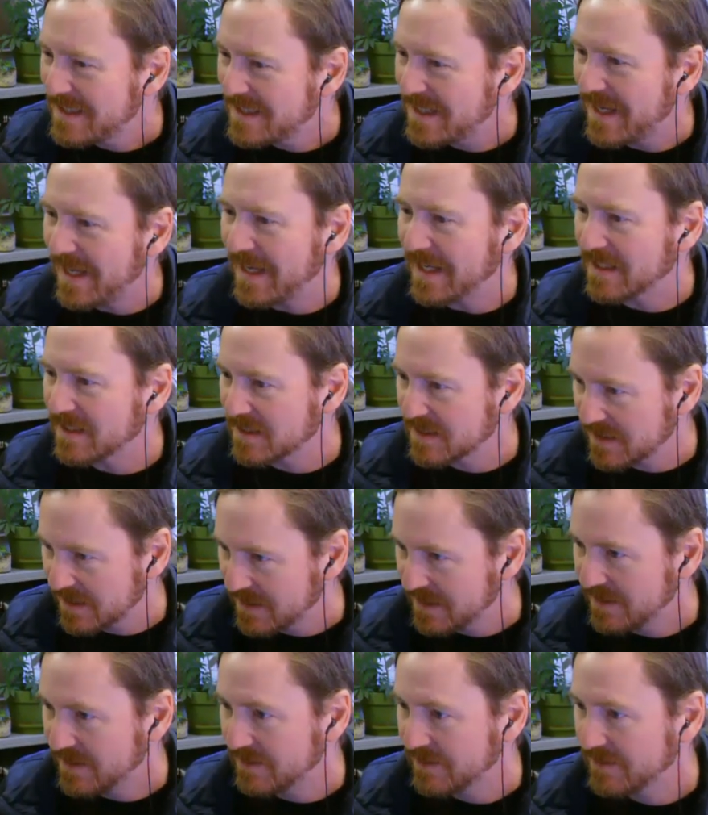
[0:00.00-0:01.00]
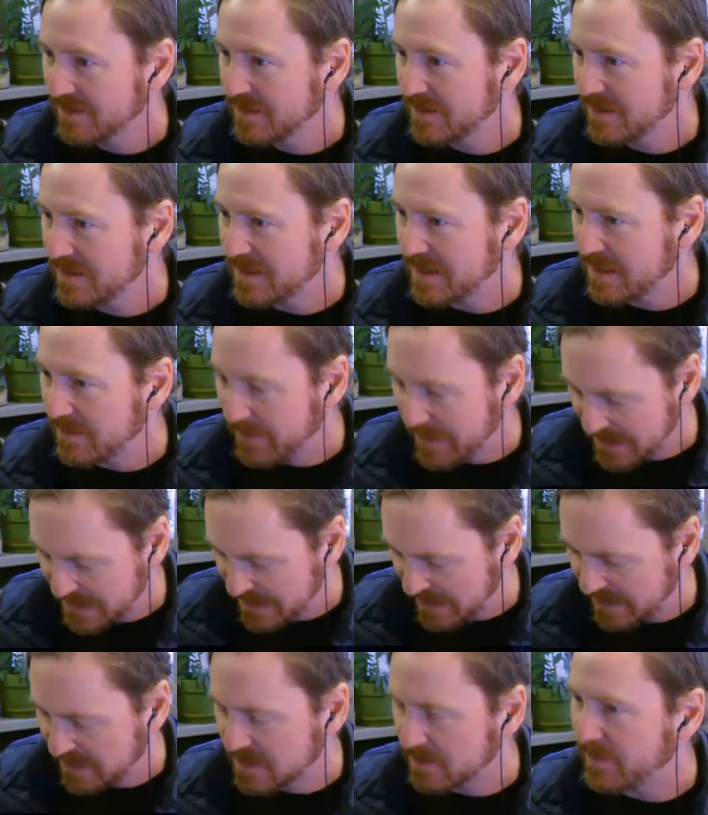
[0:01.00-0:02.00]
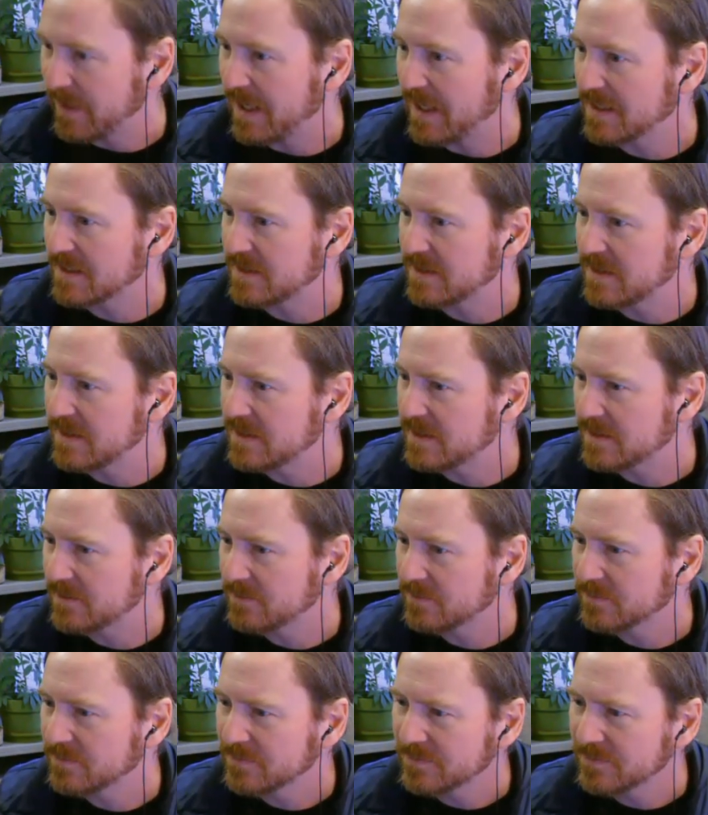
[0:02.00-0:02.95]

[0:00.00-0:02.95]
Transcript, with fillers: text to get my text boxes.